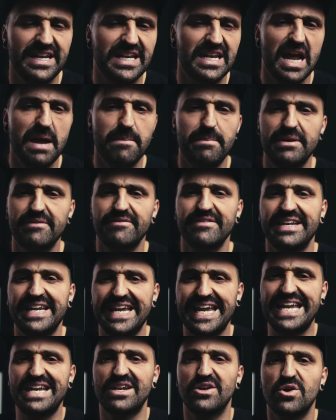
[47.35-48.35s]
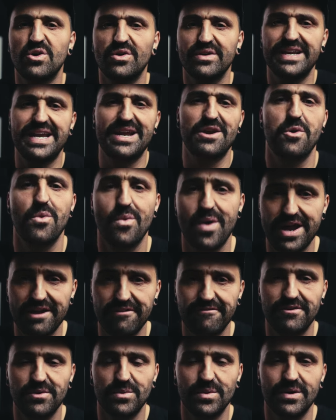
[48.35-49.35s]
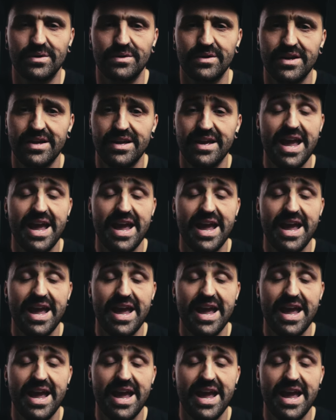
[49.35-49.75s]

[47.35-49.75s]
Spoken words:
in a bit of an incognito way, if you will.